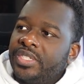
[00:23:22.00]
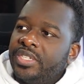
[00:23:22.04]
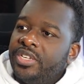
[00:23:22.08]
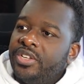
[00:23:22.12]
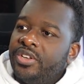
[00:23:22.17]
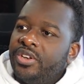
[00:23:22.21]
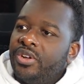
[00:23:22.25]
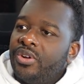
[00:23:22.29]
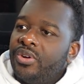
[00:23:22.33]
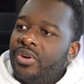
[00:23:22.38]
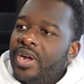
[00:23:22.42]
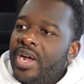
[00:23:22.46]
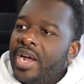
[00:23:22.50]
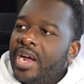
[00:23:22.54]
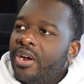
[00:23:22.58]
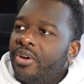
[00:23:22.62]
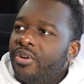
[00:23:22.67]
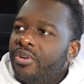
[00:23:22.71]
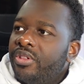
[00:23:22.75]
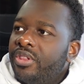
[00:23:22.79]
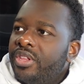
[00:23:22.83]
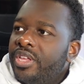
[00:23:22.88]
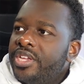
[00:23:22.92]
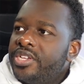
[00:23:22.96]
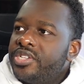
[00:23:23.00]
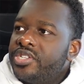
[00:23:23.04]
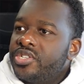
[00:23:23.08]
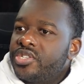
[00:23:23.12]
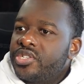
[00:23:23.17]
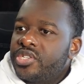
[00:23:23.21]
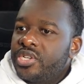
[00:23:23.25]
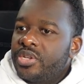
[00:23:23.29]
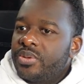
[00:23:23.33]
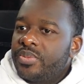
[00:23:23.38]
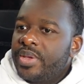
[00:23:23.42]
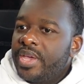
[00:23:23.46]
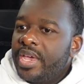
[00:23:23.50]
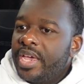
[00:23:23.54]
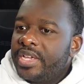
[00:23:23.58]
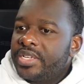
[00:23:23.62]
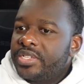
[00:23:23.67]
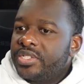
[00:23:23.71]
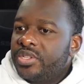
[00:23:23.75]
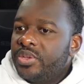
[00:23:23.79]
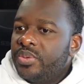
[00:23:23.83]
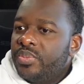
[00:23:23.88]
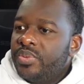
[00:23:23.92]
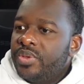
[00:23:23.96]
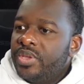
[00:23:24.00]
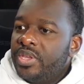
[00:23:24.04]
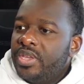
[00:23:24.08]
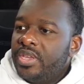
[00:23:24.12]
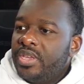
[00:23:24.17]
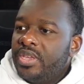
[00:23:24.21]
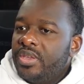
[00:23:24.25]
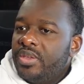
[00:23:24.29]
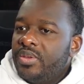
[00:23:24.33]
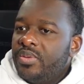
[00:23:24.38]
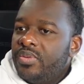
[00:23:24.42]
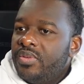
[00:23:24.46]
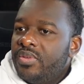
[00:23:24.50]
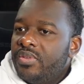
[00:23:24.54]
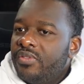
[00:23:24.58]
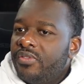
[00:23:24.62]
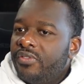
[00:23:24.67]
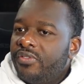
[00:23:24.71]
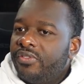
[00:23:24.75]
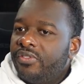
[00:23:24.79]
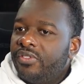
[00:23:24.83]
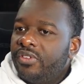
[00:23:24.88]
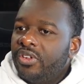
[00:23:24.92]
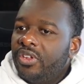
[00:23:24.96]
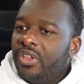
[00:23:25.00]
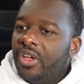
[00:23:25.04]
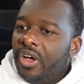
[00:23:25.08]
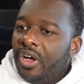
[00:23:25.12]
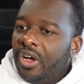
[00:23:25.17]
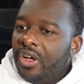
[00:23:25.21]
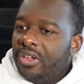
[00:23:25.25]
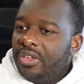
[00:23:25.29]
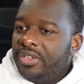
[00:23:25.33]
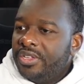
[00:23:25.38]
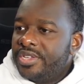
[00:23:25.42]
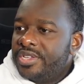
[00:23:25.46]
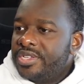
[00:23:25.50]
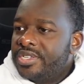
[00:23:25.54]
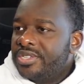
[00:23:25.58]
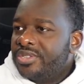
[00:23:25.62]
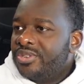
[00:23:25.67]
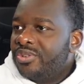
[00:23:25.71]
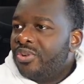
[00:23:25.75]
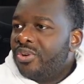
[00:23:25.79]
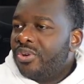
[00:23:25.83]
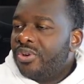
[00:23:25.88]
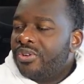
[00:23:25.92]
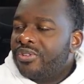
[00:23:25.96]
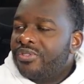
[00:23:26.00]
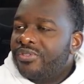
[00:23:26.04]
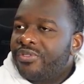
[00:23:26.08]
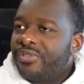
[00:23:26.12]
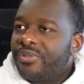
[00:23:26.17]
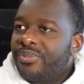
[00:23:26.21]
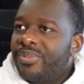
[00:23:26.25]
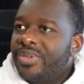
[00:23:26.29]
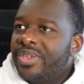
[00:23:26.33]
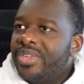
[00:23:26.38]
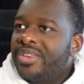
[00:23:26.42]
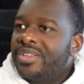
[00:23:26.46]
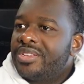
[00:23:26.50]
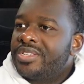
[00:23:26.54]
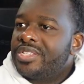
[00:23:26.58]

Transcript: our relationship has to be flawless in order for me to